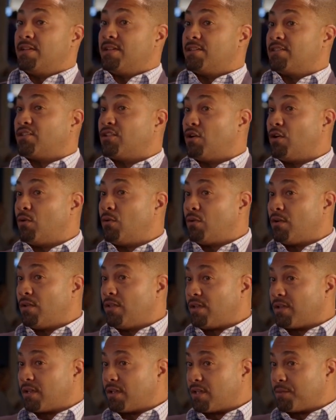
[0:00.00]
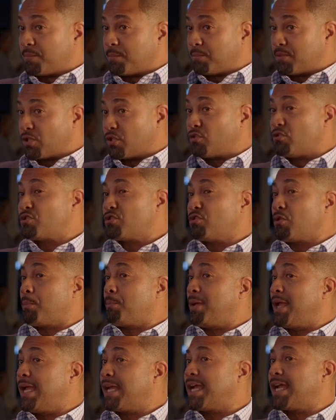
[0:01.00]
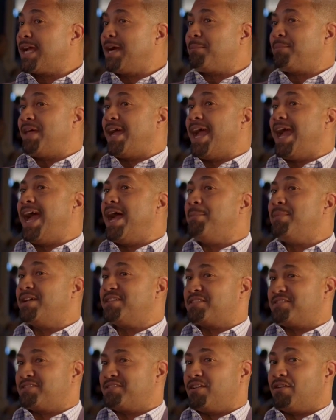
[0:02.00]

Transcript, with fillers: So children are picking up the habits